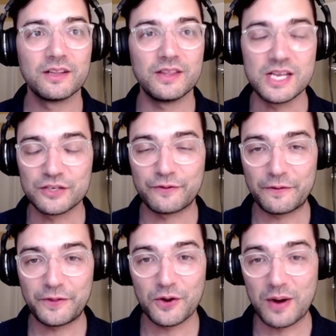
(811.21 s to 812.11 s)
These
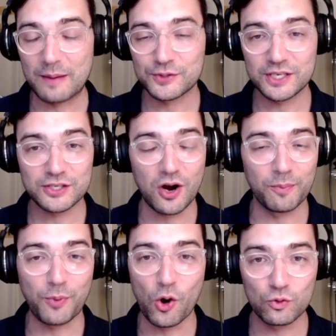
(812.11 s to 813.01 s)
fifth-year options are
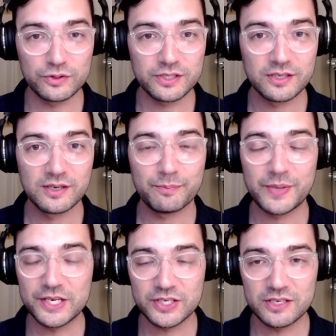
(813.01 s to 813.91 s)
potent
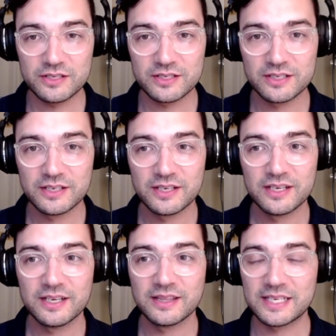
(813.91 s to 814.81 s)
pieces
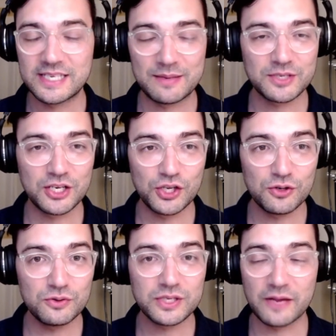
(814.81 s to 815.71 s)
that teams can
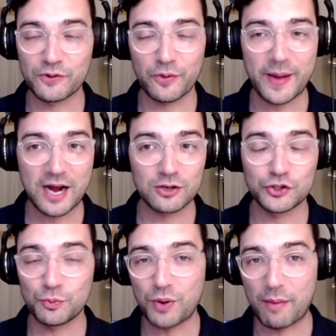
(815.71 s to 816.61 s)
use. If you're the Packers,
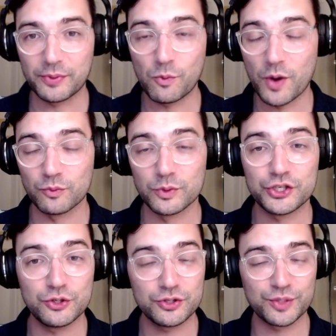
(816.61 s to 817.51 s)
you probably want to
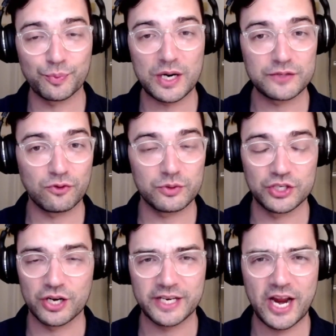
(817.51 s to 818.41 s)
reduce the price for
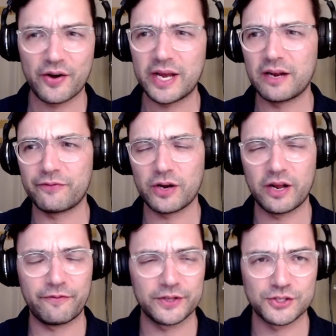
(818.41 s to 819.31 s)
Rashawn Gary. And
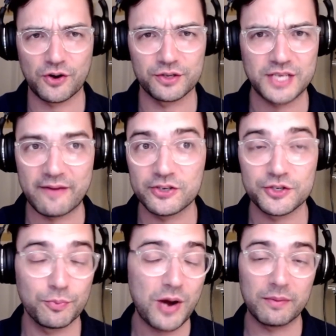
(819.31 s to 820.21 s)
if it's Darnell Savage,
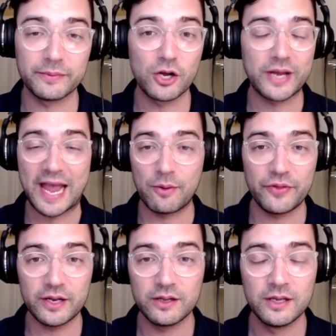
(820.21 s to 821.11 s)
you're probably okay
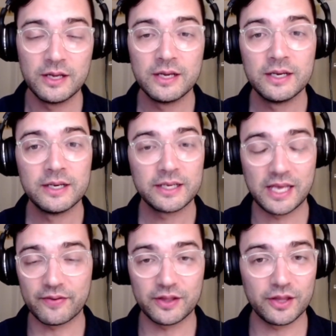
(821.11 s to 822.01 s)
with it,
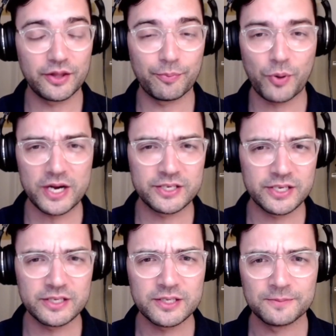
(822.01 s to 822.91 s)
given the
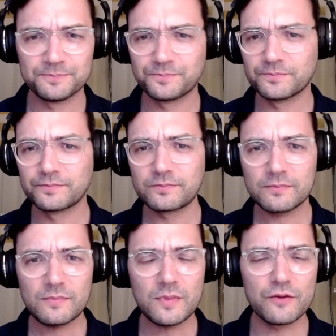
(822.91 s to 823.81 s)
prices
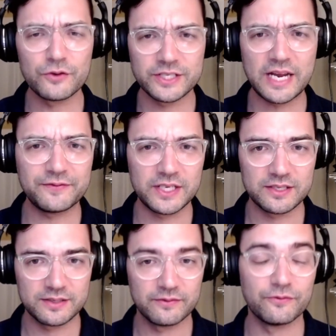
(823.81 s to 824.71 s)
for
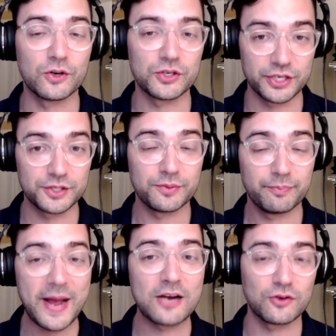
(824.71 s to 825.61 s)
safeties versus
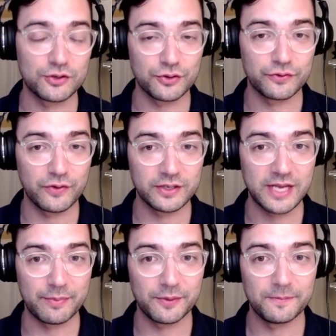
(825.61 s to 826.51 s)
pass rushers, for
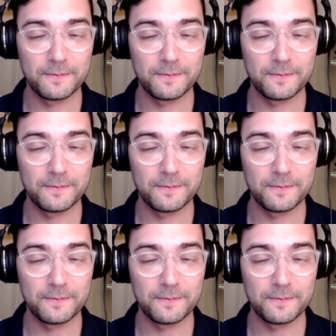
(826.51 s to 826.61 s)
example.